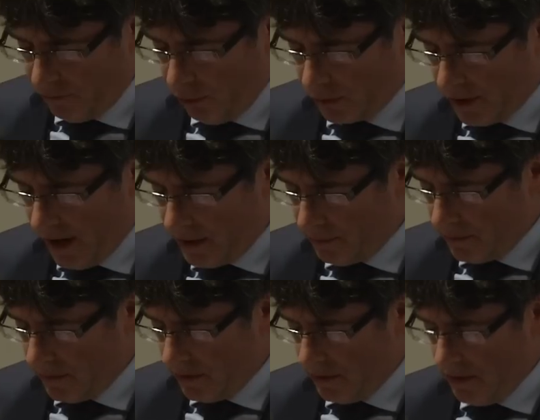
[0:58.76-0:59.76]
of all
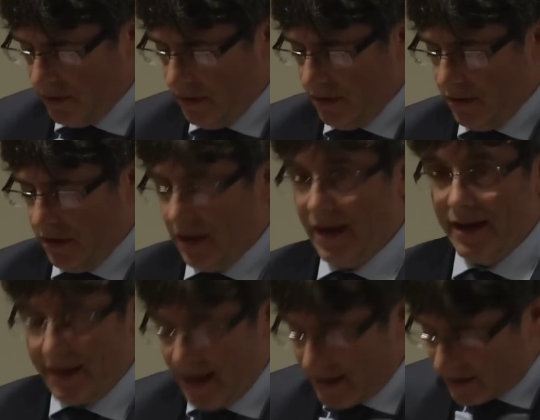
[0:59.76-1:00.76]
time,
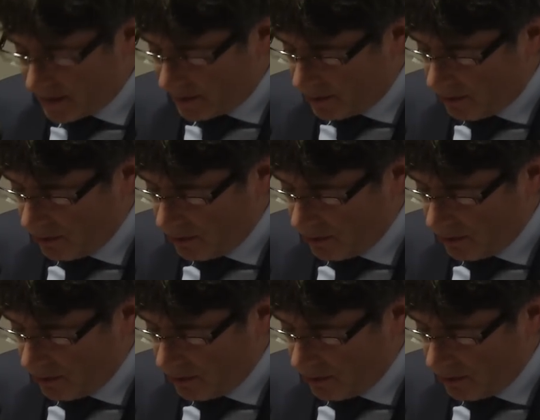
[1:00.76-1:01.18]
a guest